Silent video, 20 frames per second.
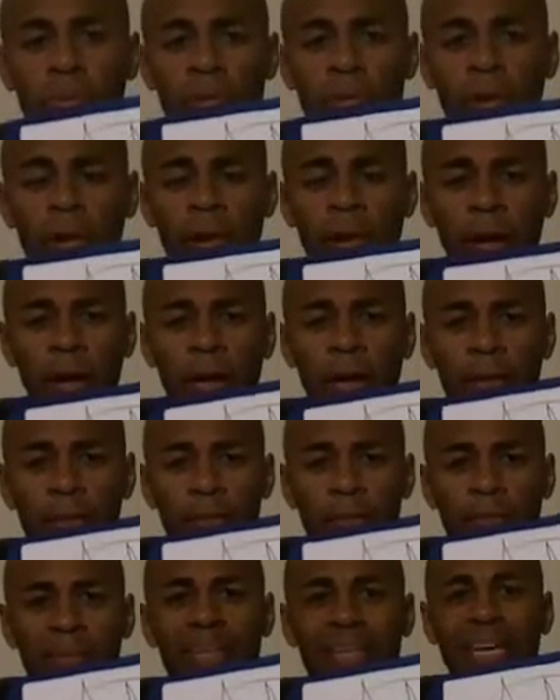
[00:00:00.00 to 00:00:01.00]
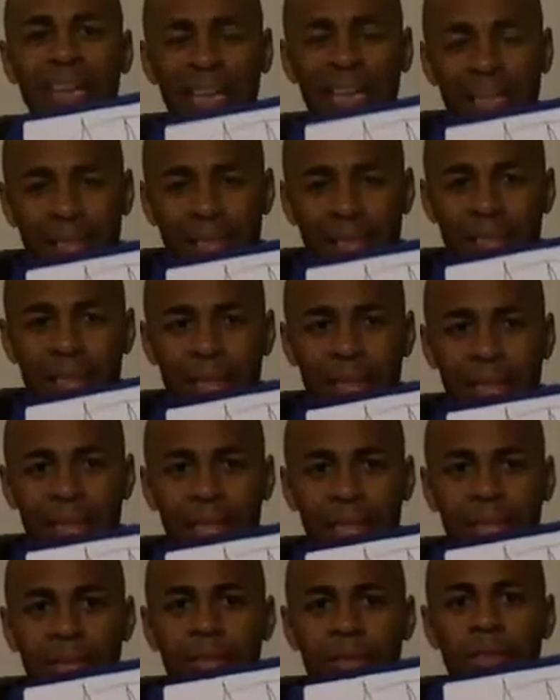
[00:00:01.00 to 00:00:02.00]
All right?
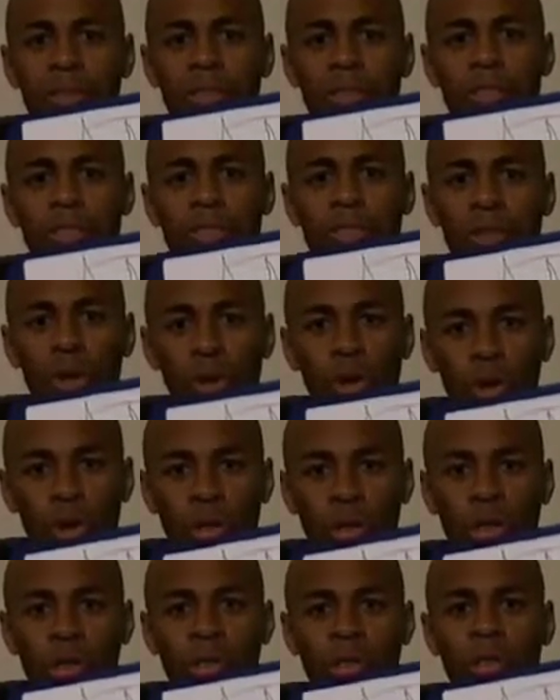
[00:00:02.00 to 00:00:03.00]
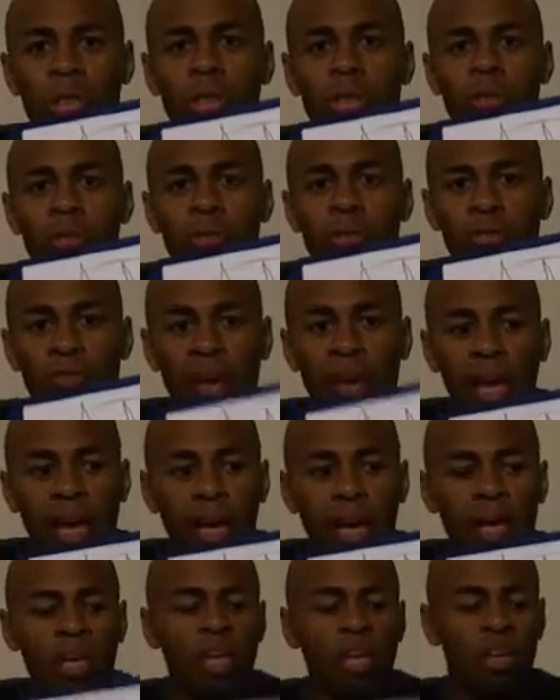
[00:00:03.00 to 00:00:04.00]
Insulin stores
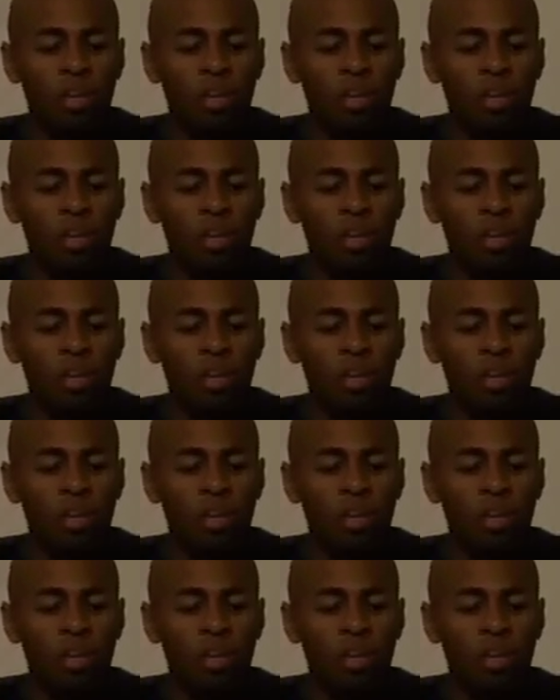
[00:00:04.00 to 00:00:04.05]
fat.